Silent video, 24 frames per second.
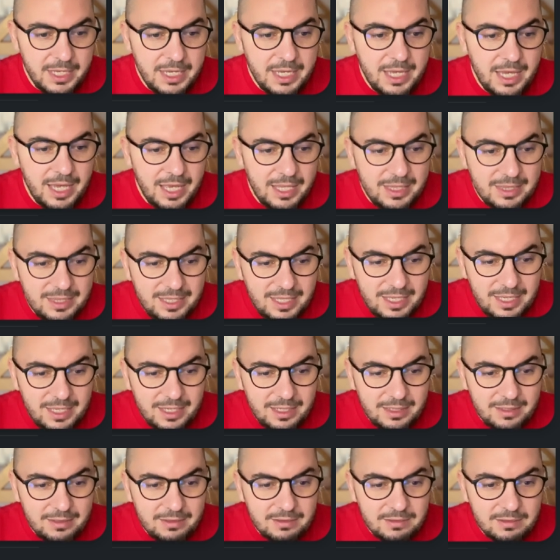And
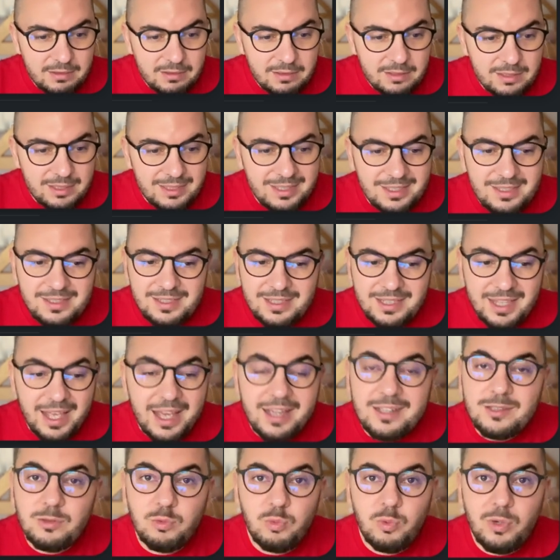then this
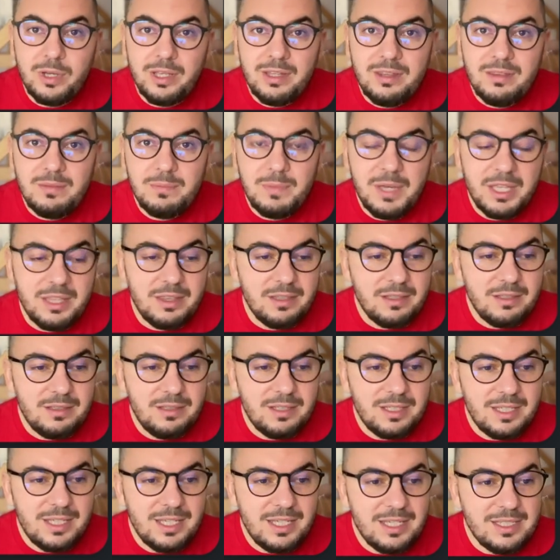tagged with
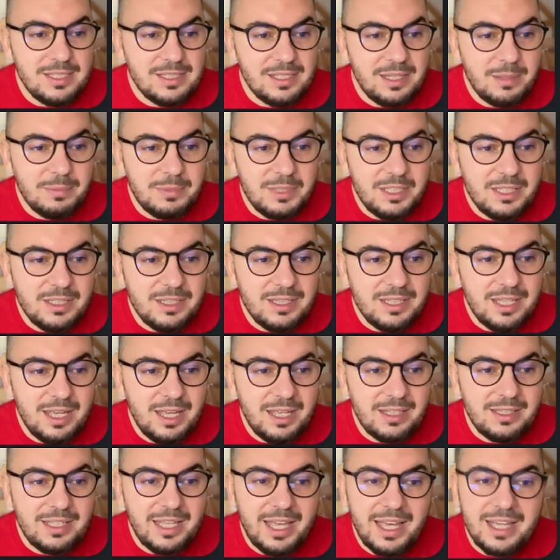method is something
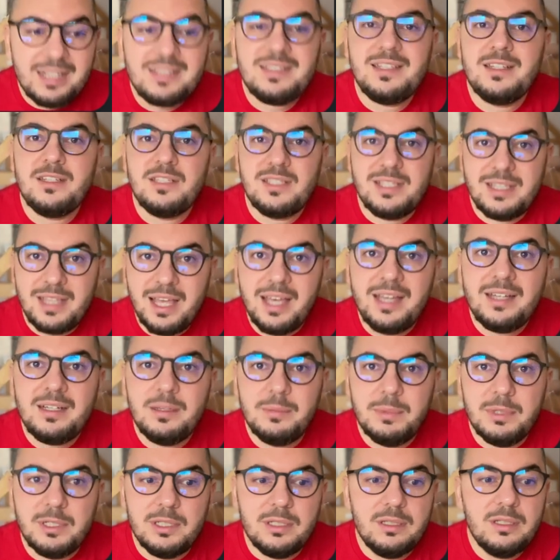that acts as
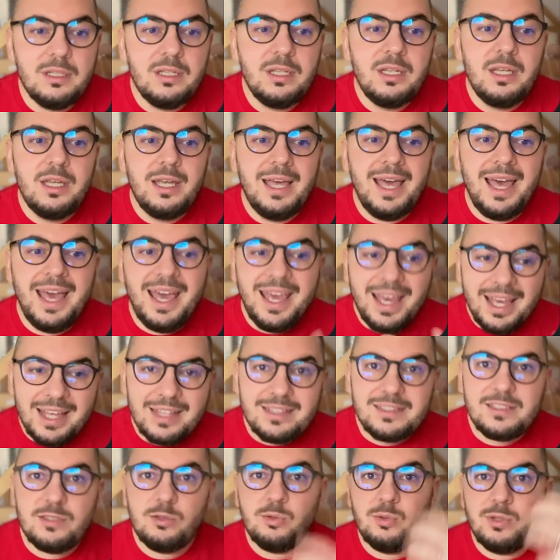taggable,
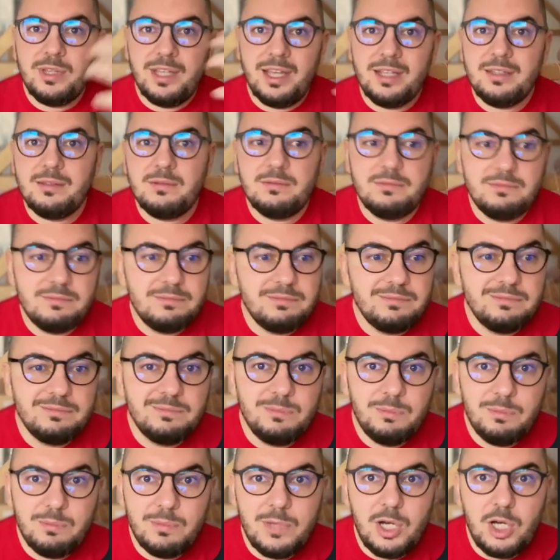adds to that
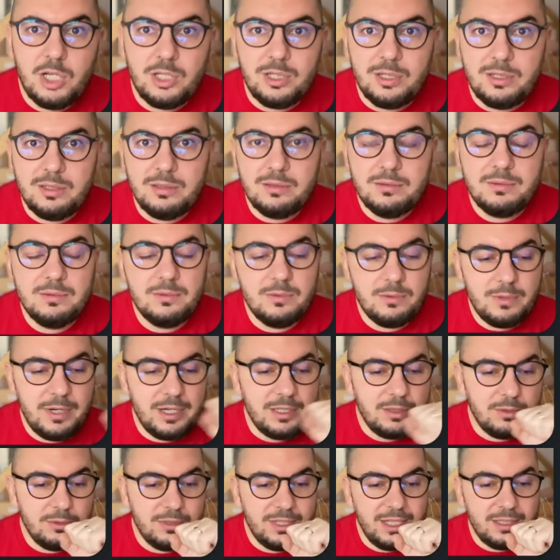model,
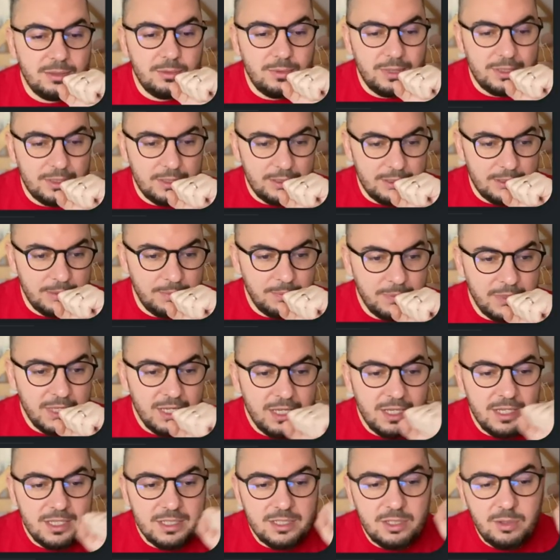right, to that record.
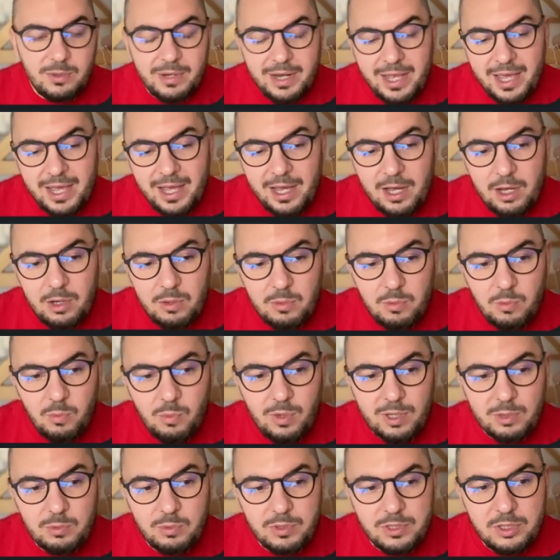So now
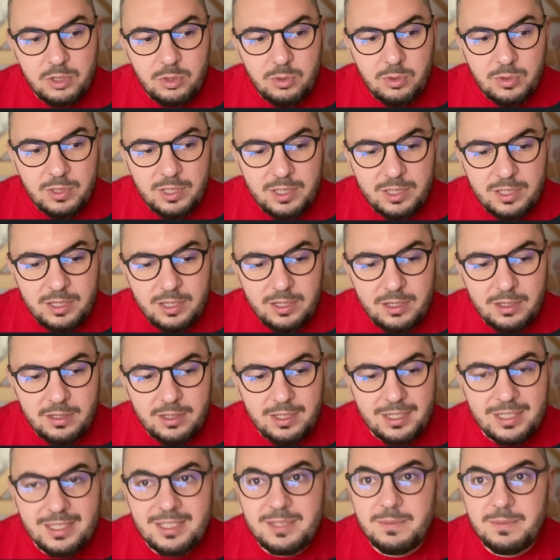what we do here is